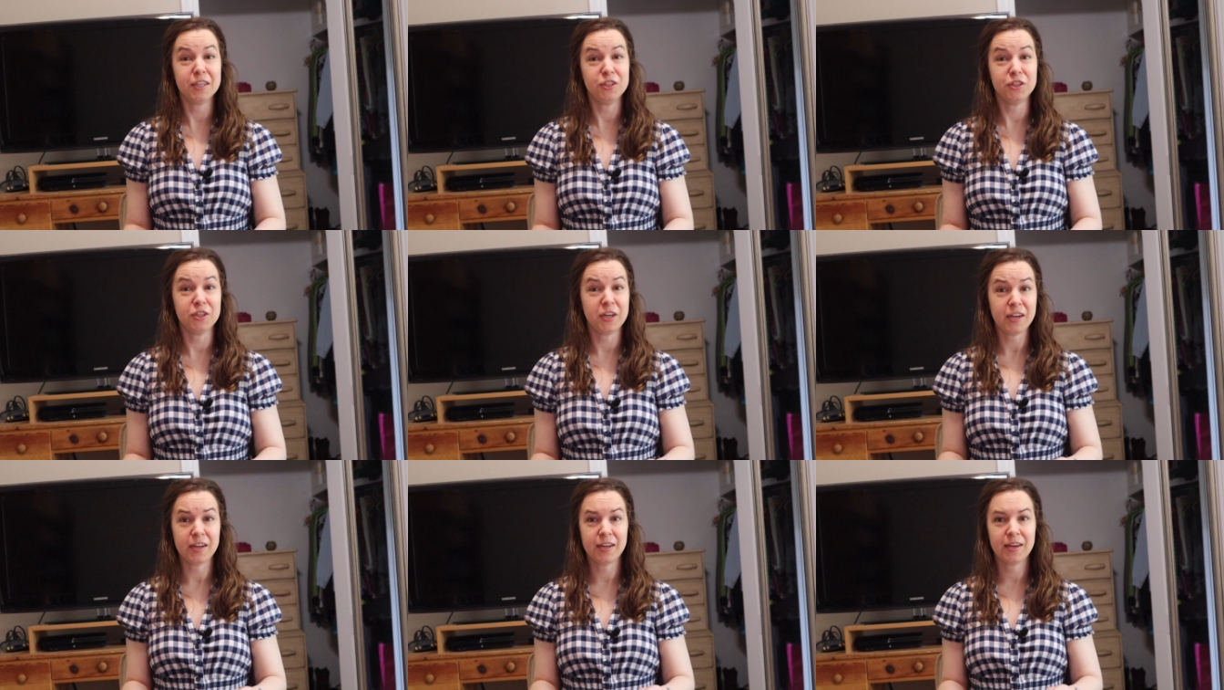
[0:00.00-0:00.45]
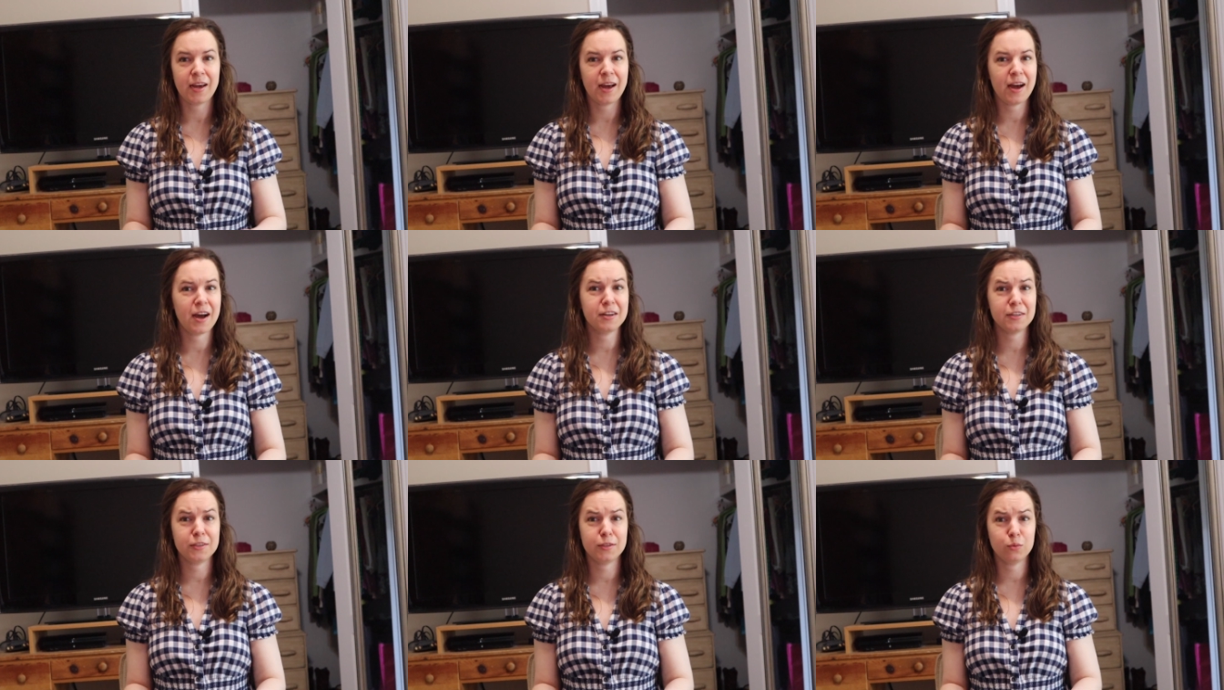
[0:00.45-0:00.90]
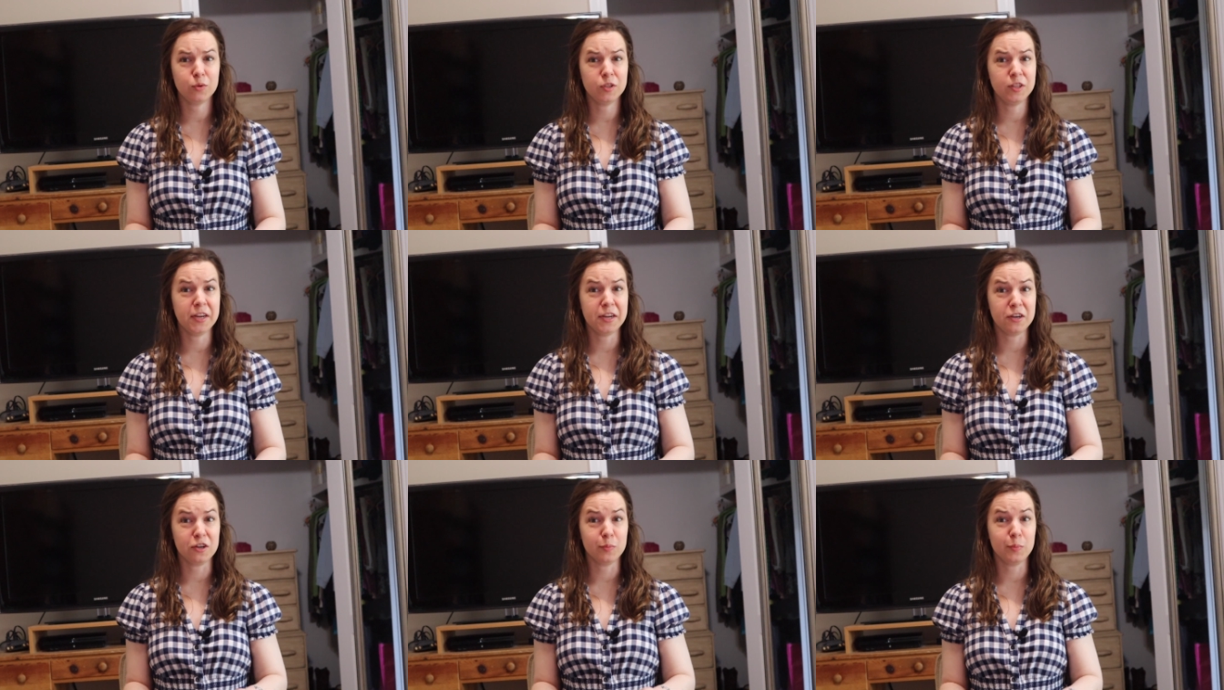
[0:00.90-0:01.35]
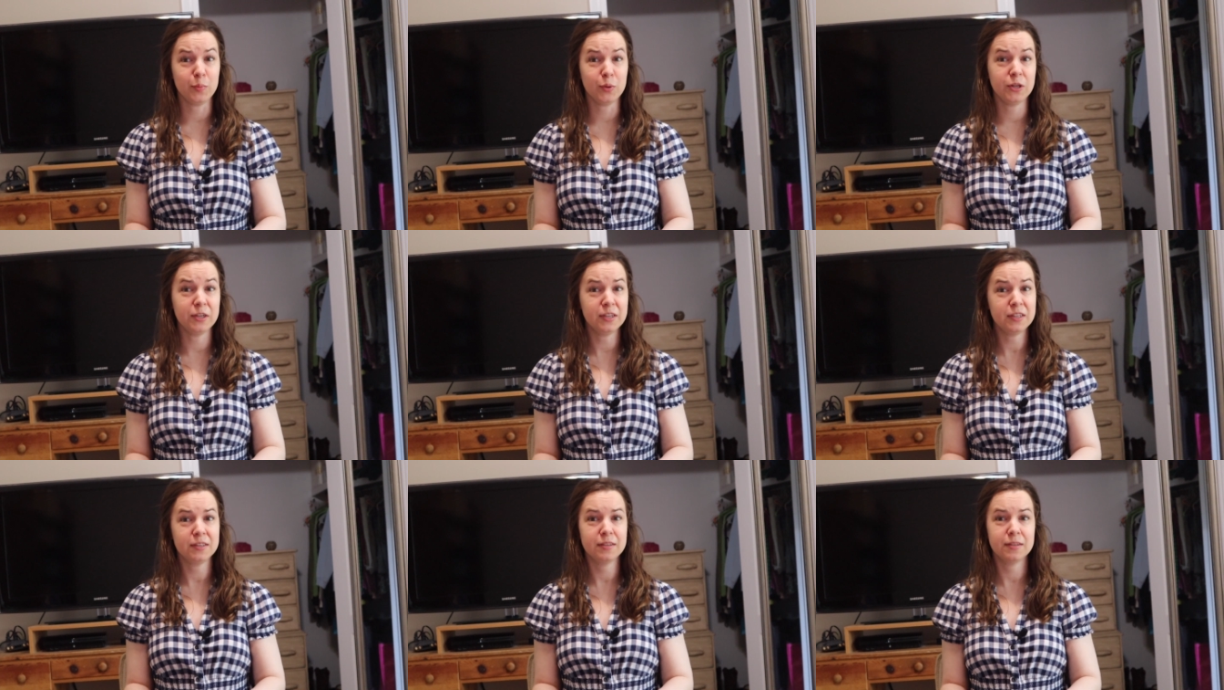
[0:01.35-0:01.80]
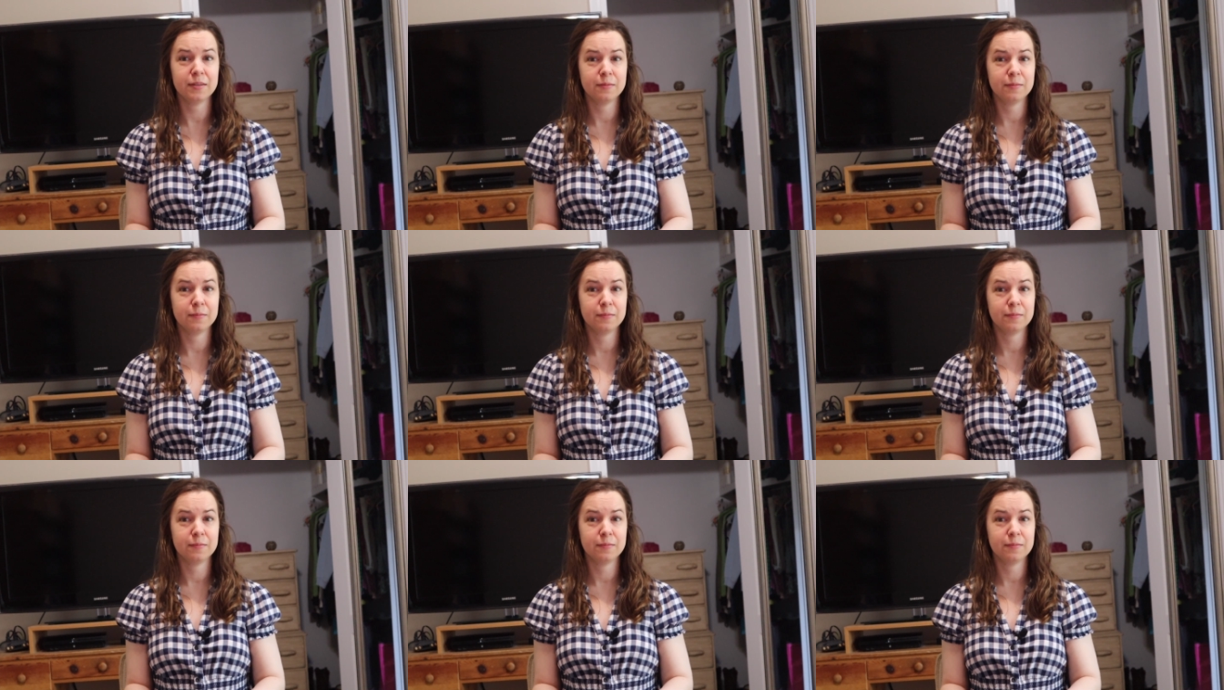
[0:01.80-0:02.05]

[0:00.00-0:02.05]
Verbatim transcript: J. Katz, would later put it.